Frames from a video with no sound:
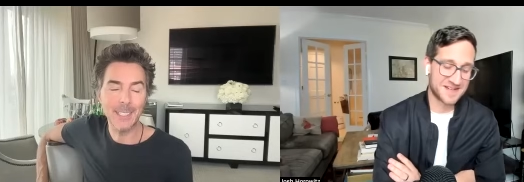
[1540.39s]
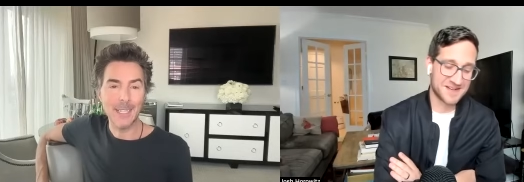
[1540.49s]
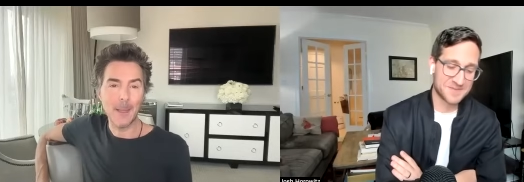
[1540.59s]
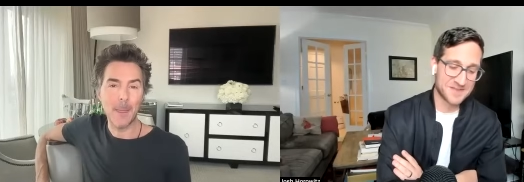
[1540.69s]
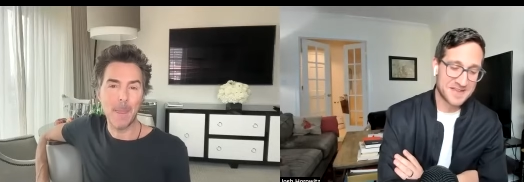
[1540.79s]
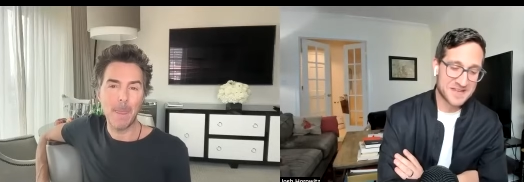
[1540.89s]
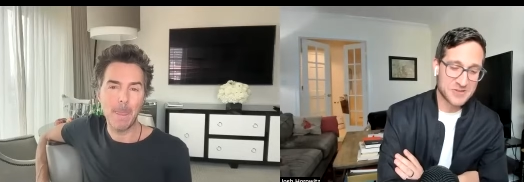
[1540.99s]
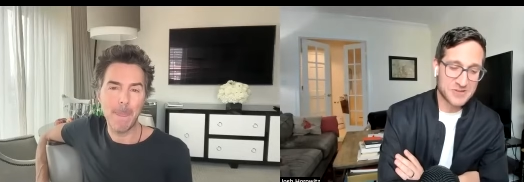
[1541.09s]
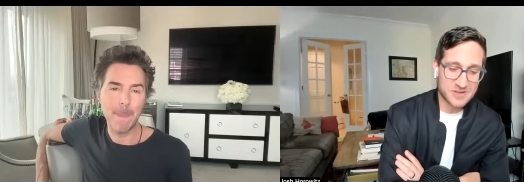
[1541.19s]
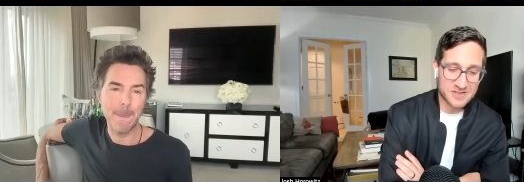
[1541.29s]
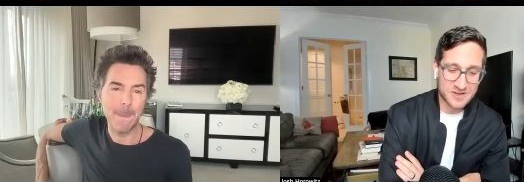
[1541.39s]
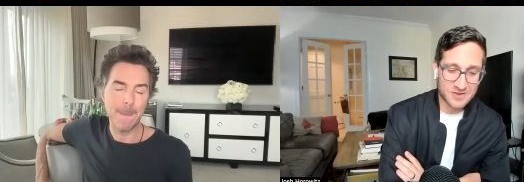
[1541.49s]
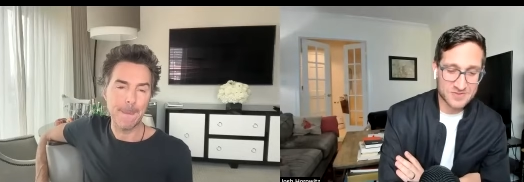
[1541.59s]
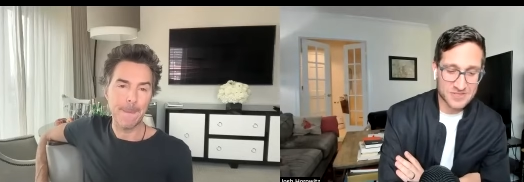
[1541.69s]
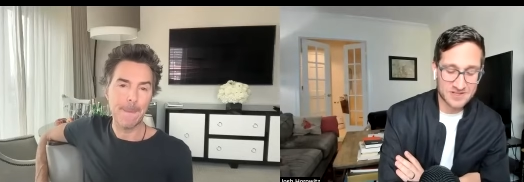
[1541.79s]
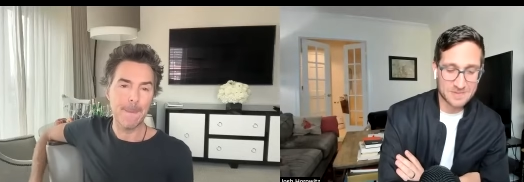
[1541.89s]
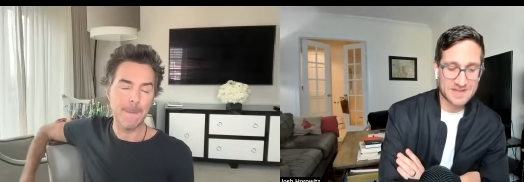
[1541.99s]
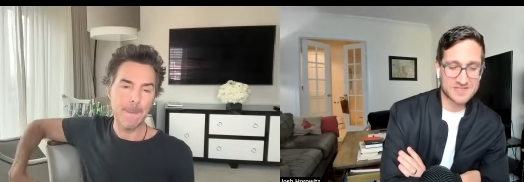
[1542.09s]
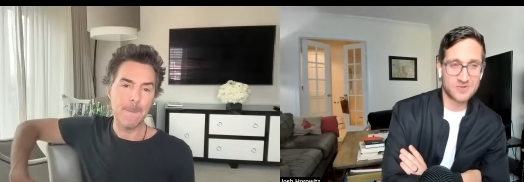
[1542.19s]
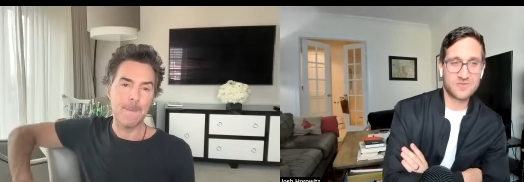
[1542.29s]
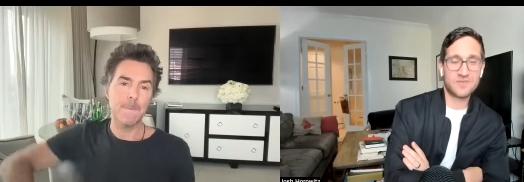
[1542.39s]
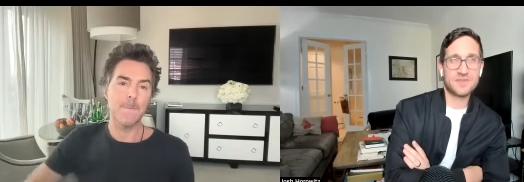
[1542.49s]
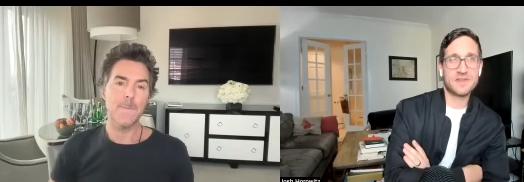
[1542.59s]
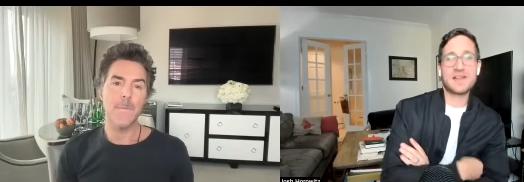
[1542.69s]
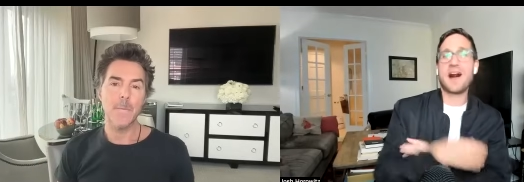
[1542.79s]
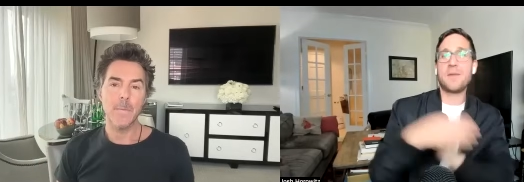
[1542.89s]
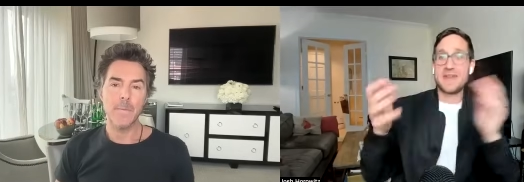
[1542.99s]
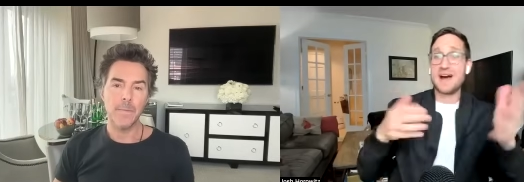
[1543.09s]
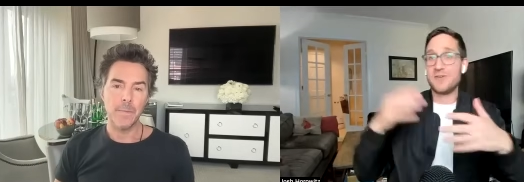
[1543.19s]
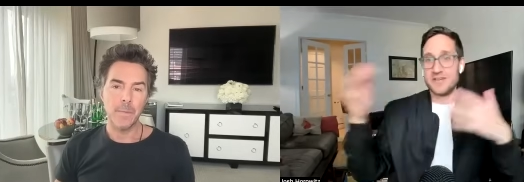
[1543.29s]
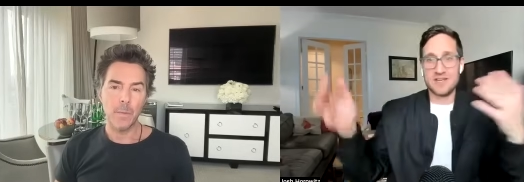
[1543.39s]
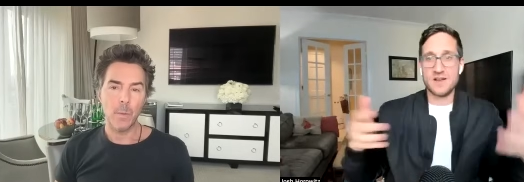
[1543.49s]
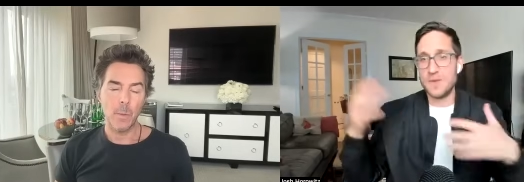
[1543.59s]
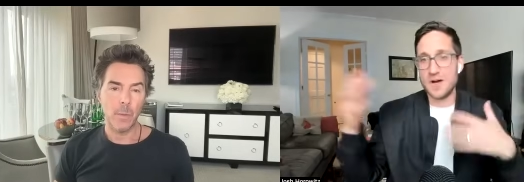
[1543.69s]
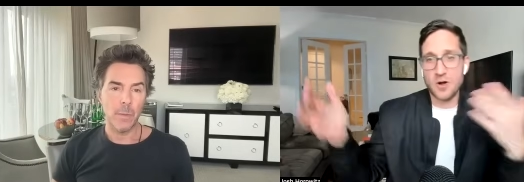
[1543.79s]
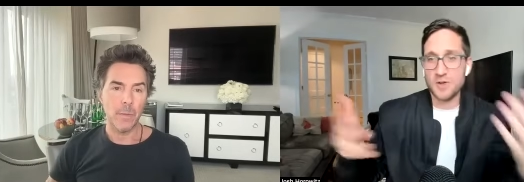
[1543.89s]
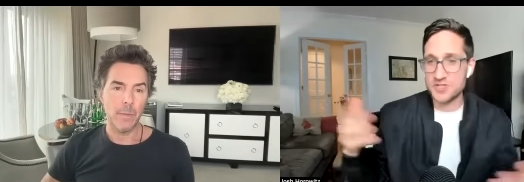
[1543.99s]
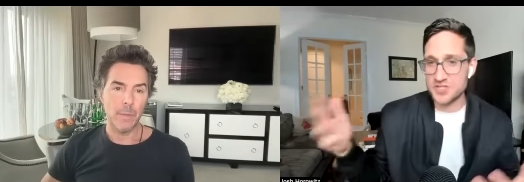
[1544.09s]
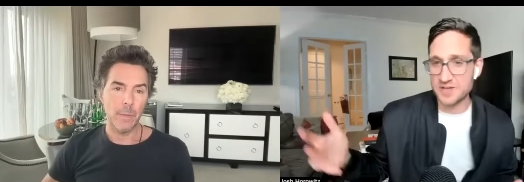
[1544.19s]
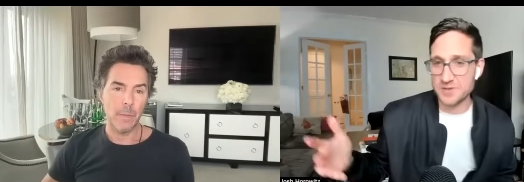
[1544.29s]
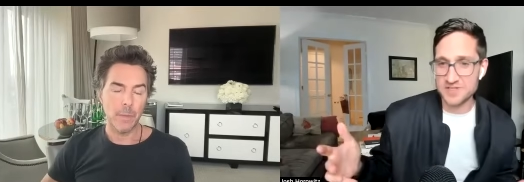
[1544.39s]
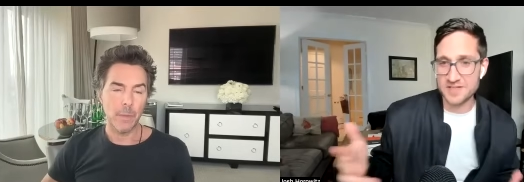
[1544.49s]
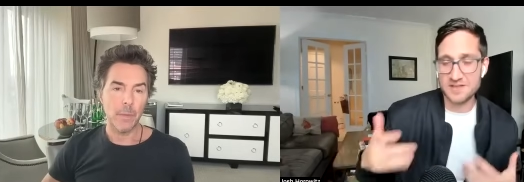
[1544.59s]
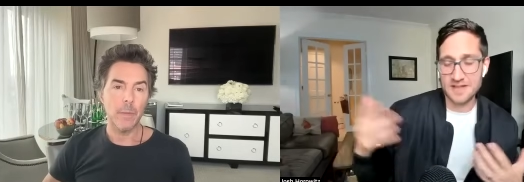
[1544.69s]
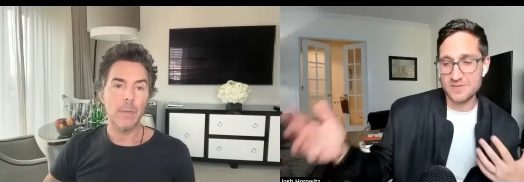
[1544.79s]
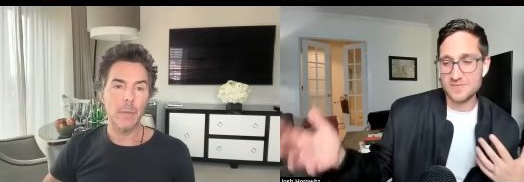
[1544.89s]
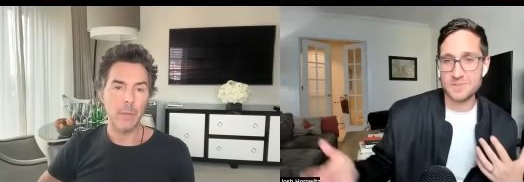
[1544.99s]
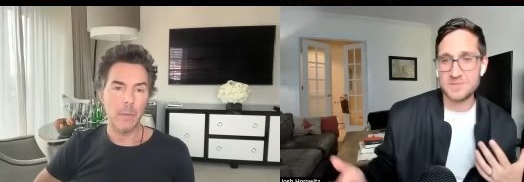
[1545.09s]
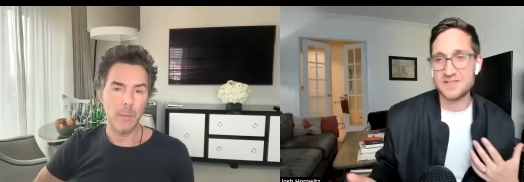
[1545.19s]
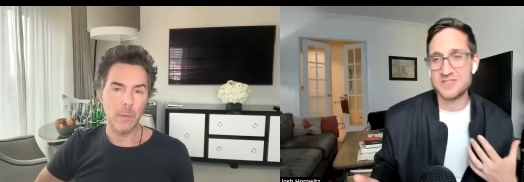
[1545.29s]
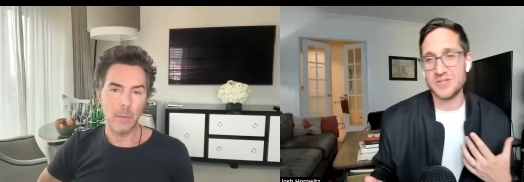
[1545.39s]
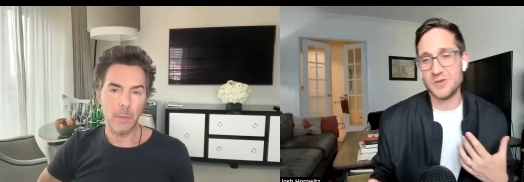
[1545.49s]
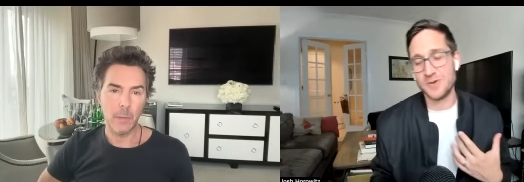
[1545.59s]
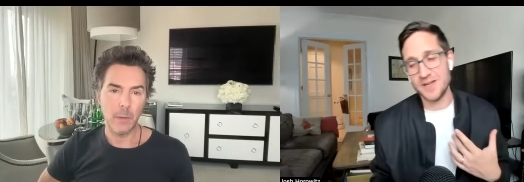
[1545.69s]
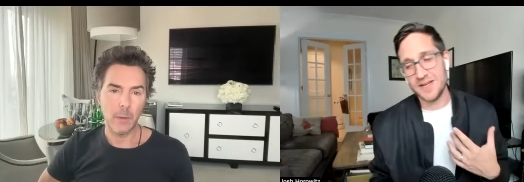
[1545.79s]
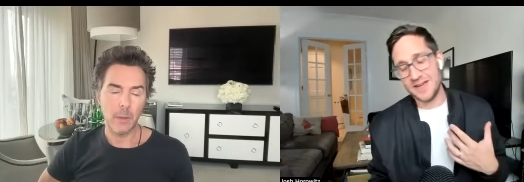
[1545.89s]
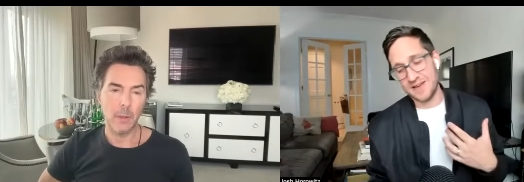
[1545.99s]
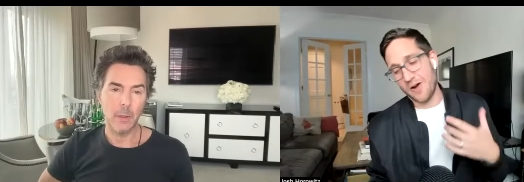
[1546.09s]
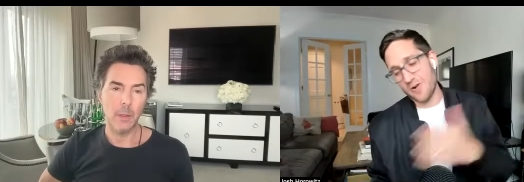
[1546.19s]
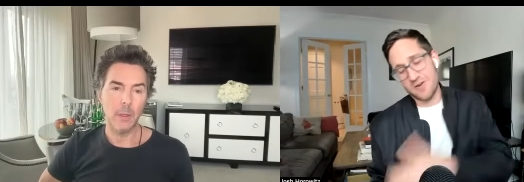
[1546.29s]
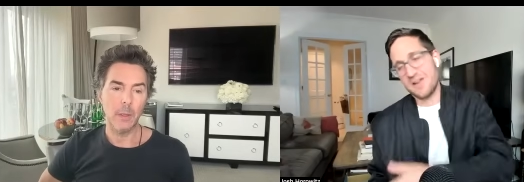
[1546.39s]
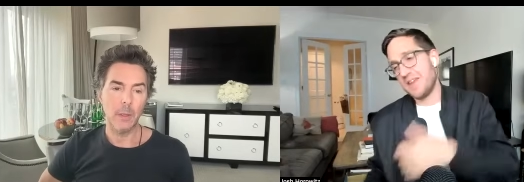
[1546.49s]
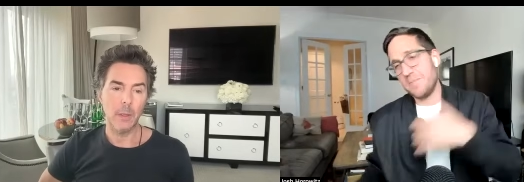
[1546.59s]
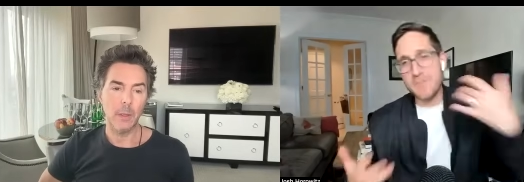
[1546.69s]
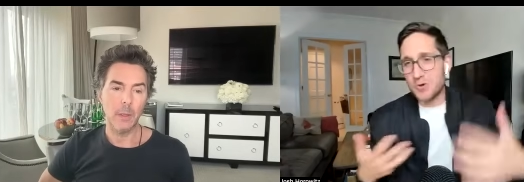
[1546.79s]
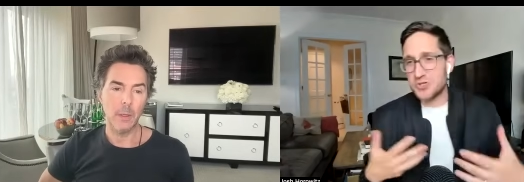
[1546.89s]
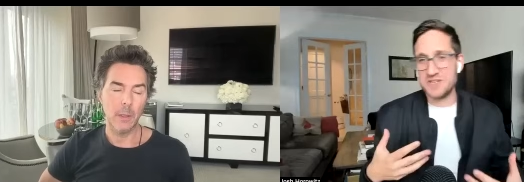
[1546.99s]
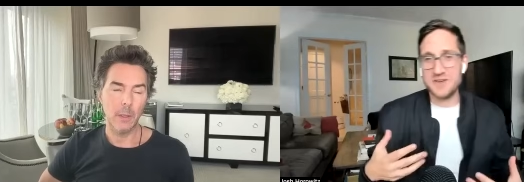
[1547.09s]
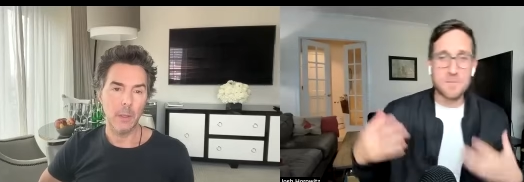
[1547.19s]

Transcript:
Speaker 1: Um, you, you, know, you talked about sort of the commonality in, among all the genres and, that you've dipped into, and heart and emotion